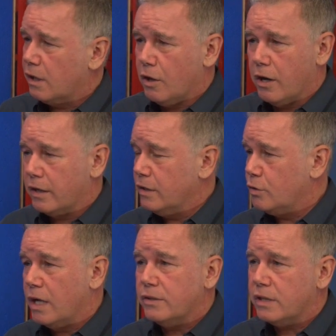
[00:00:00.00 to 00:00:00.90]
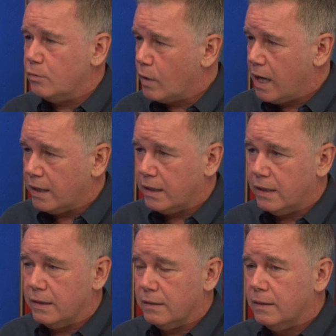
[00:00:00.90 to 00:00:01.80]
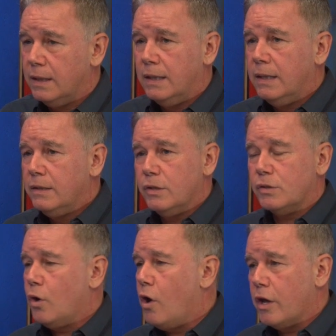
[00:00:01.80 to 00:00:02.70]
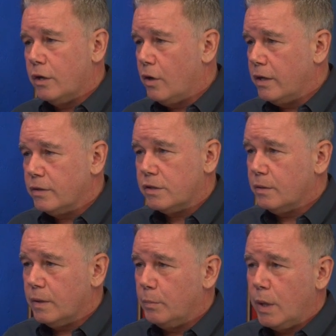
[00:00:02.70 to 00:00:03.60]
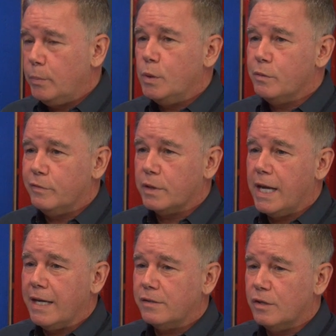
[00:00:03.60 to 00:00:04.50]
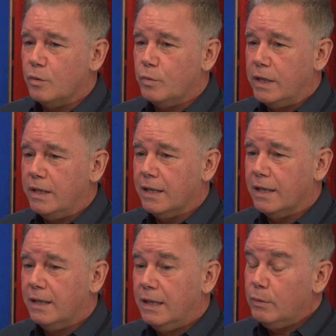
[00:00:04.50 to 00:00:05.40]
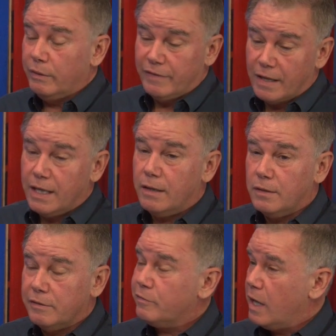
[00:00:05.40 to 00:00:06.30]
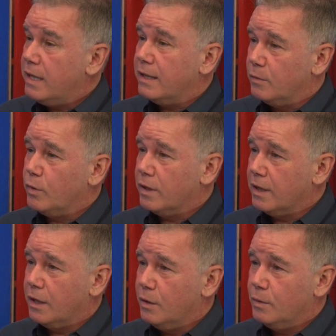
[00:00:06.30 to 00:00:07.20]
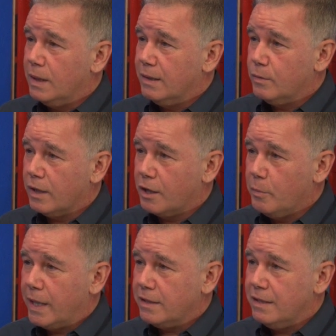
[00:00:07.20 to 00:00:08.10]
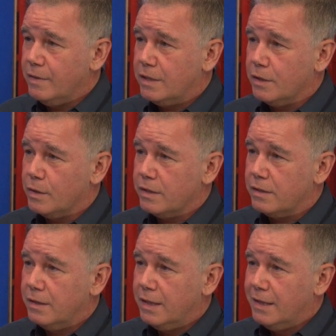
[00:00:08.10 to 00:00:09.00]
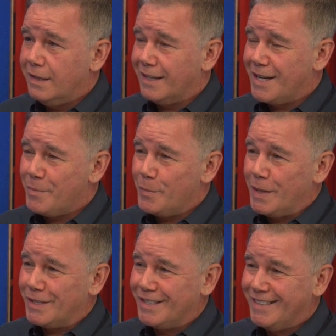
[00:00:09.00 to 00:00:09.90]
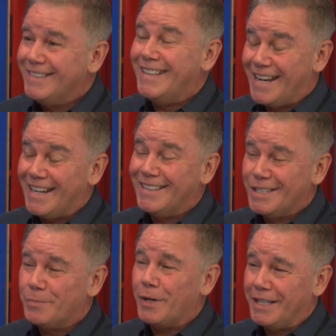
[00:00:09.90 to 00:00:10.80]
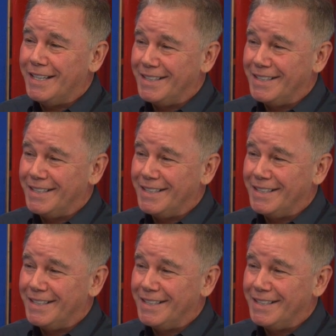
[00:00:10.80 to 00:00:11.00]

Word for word: Clarke and John C. Reilly and just on and on, just a, a beautiful cast. So we uh, we found out on Friday that we're gonna go uh, we're gonna go make a T V series in that a couple months. So yeah, exciting. It's pretty neat.